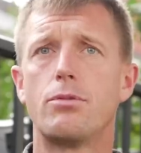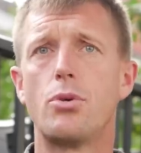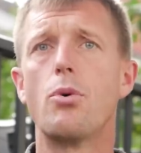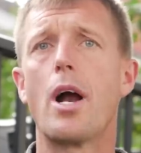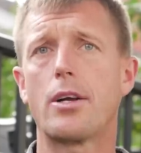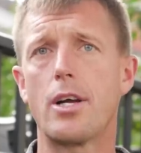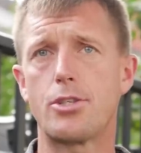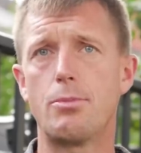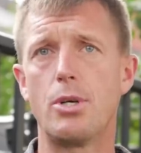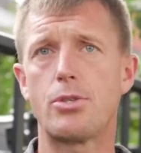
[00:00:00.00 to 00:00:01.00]
to our
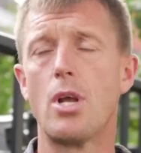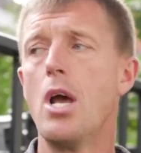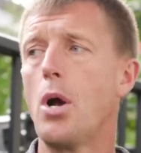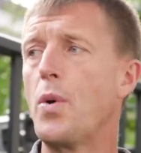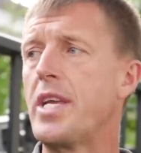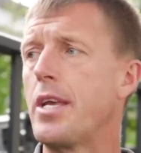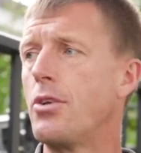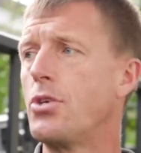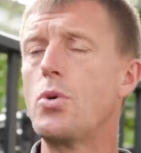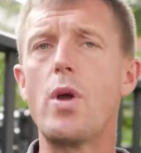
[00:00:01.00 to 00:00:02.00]
customers. We
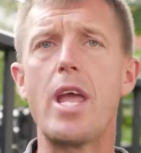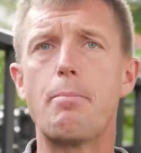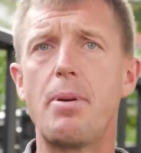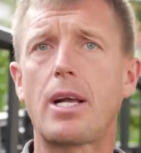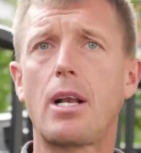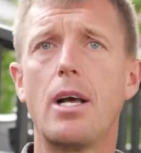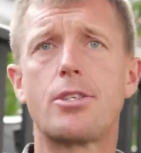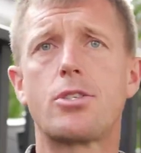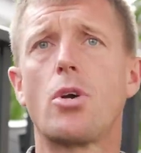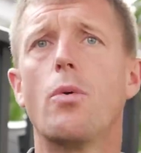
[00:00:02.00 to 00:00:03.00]
can do a pick
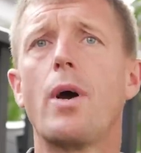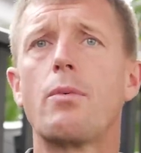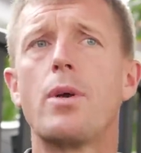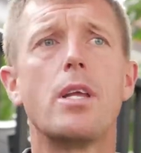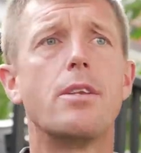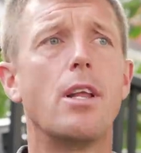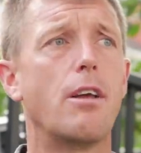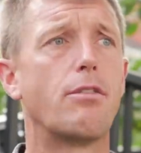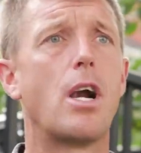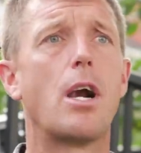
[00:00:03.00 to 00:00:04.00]
list, so when we
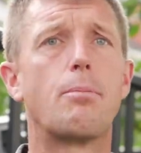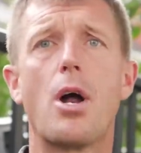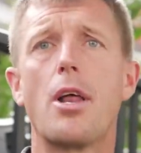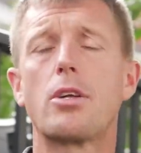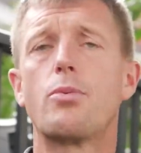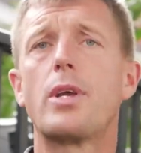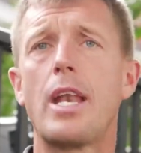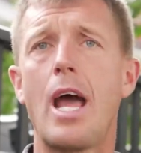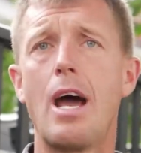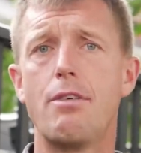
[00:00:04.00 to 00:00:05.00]
deliver our product, we
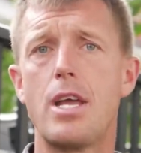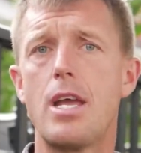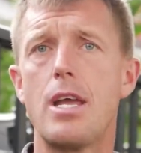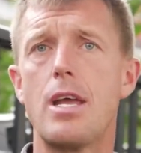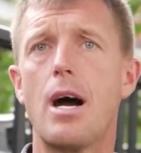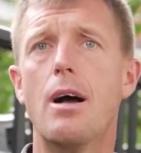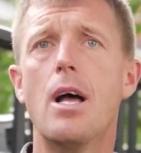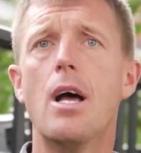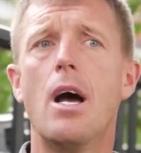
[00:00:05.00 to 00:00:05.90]
can have a uh,